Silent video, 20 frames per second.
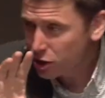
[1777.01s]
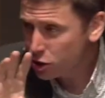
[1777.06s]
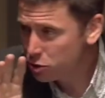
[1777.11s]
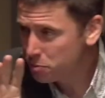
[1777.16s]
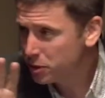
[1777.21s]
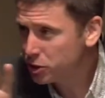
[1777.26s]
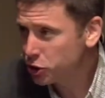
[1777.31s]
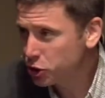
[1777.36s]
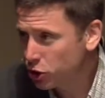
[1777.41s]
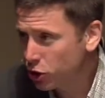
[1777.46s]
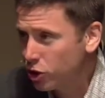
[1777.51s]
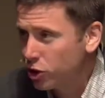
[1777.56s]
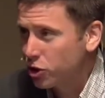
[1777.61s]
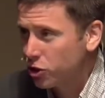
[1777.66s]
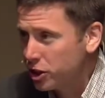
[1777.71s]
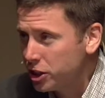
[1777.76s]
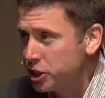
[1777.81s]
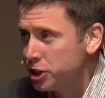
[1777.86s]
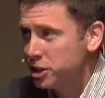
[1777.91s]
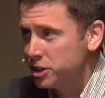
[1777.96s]
You mature
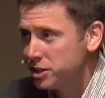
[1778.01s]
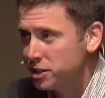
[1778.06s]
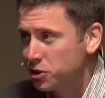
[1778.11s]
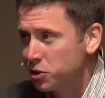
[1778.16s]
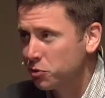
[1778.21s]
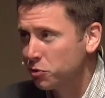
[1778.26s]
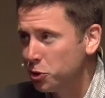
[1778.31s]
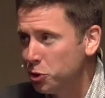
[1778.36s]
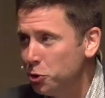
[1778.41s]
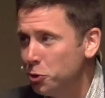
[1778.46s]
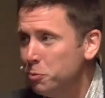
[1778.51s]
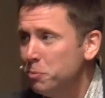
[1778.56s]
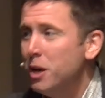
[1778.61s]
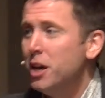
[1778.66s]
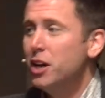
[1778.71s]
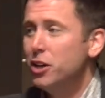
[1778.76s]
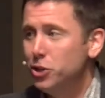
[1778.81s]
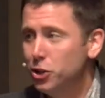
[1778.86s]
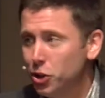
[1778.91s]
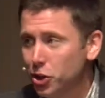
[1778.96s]
Christians in the room,
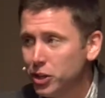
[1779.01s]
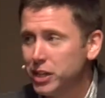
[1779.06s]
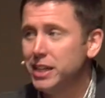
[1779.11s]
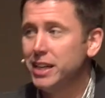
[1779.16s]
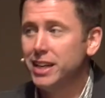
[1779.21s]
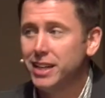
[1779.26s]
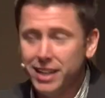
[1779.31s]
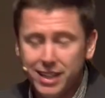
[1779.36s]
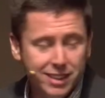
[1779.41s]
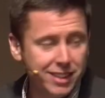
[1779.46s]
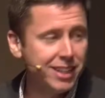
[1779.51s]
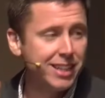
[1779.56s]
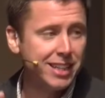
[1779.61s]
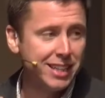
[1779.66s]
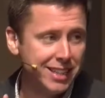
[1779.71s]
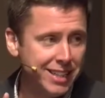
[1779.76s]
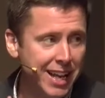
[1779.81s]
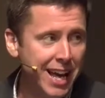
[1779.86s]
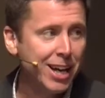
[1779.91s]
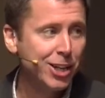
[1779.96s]
you're getting the
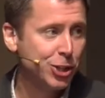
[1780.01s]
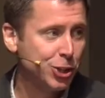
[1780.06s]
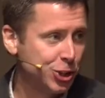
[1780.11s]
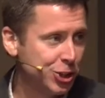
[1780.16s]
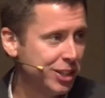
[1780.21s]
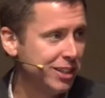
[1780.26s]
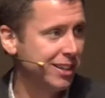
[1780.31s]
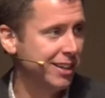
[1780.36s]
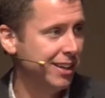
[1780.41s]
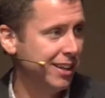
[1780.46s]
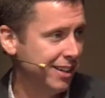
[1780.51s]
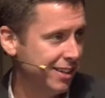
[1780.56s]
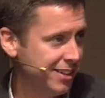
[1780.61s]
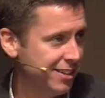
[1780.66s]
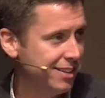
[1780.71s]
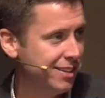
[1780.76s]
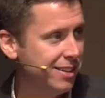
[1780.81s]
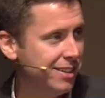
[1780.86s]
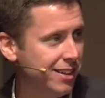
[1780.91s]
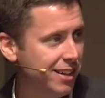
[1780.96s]
connection.
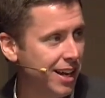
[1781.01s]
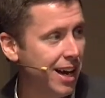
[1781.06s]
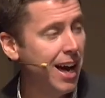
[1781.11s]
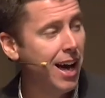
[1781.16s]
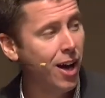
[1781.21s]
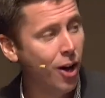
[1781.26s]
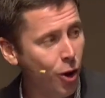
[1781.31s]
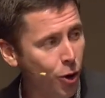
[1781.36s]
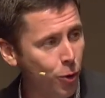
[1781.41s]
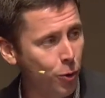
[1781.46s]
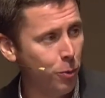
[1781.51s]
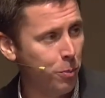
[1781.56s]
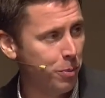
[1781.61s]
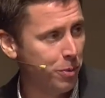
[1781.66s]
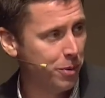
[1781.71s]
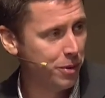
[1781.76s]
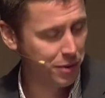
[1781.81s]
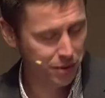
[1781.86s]
I hope.